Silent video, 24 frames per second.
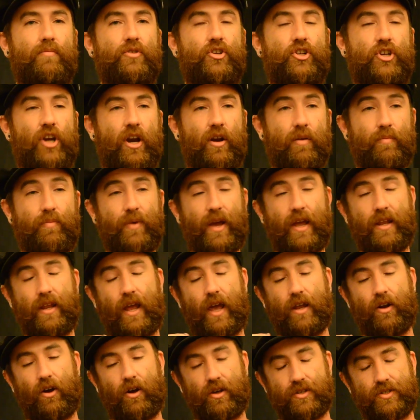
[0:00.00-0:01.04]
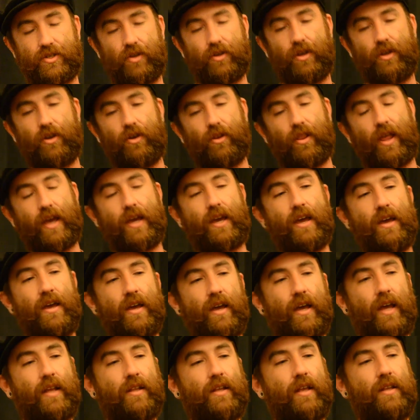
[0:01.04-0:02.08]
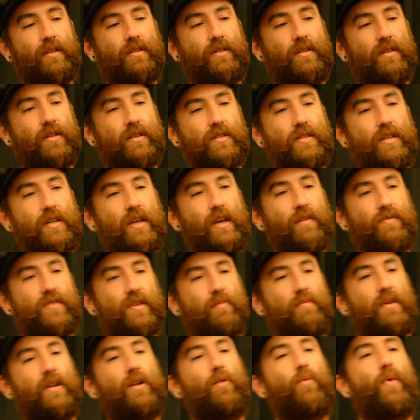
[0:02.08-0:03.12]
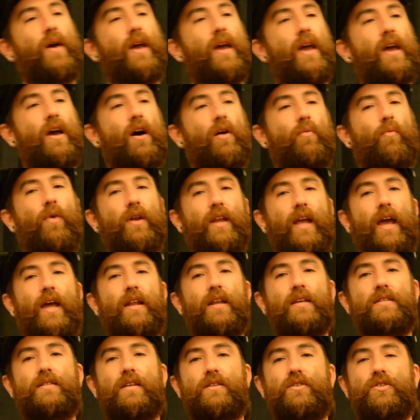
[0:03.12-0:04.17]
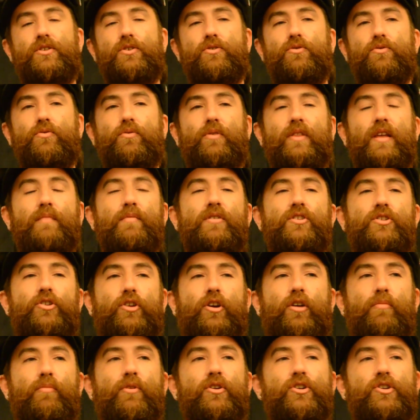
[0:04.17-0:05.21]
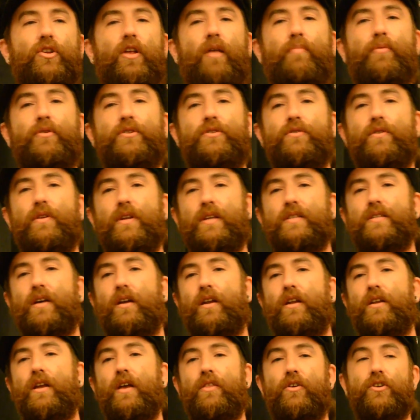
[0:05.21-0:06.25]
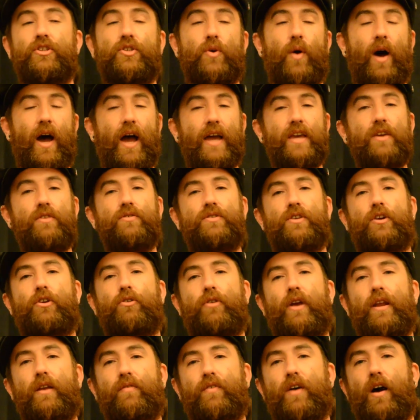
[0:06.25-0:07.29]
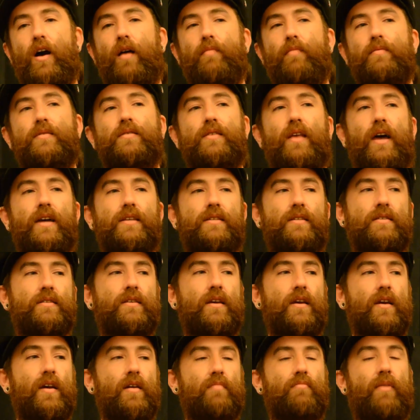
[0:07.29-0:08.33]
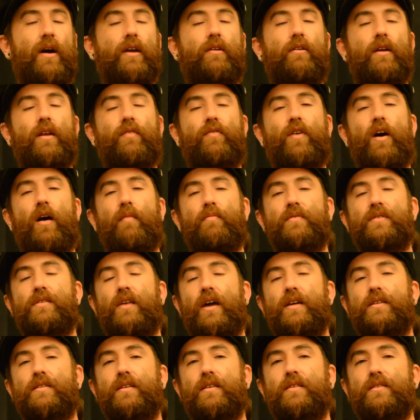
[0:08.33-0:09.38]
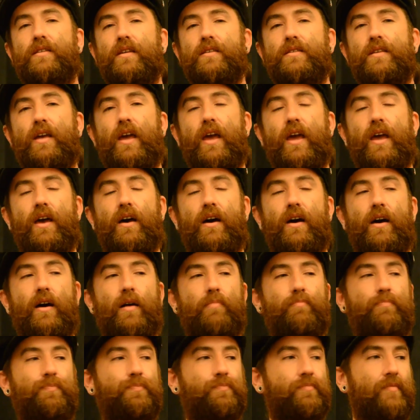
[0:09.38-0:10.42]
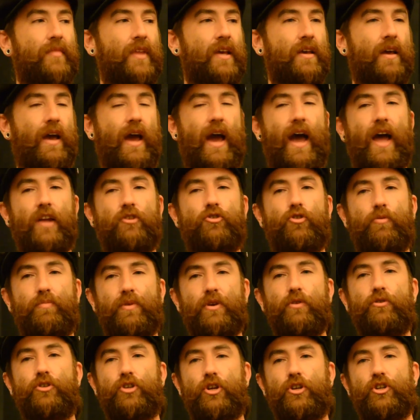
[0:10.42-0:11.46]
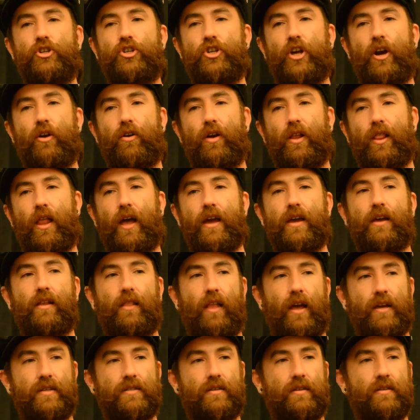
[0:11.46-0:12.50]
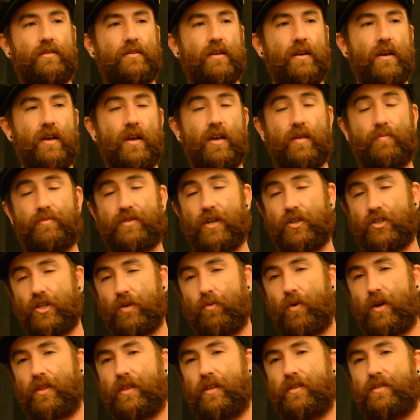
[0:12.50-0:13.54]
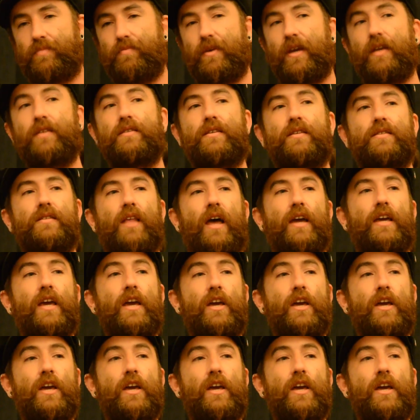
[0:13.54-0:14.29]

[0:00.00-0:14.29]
share, and also, to give something away on one hand isn't to limit your commercial opportunities on another. So I use a Creative Commons license. My Creative Commons license is a attribution share alike license. Essentially what this means is